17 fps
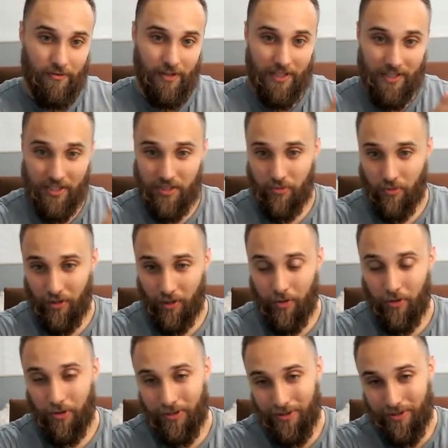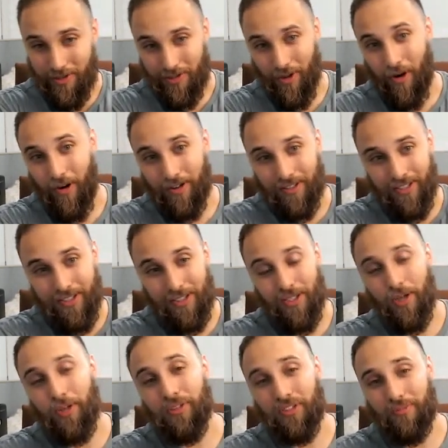this is really cool. You start
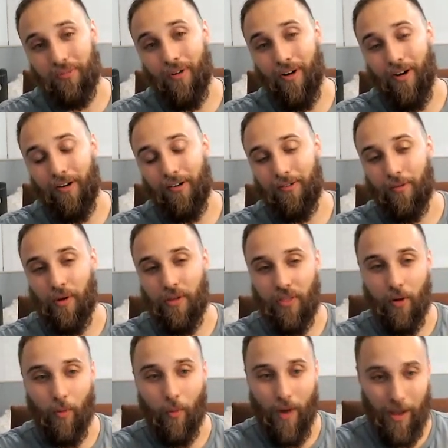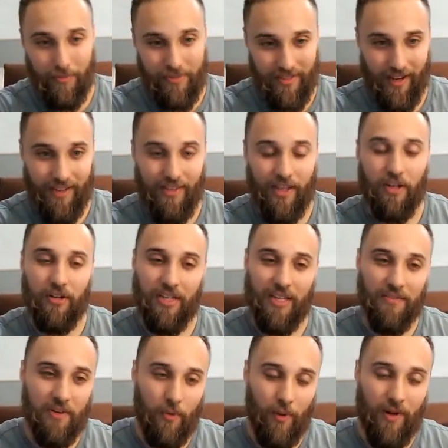so small with a website that you're
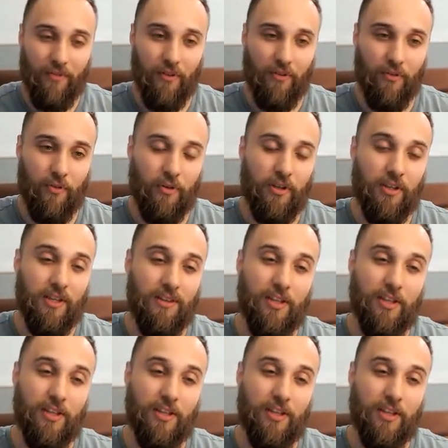giving away for free.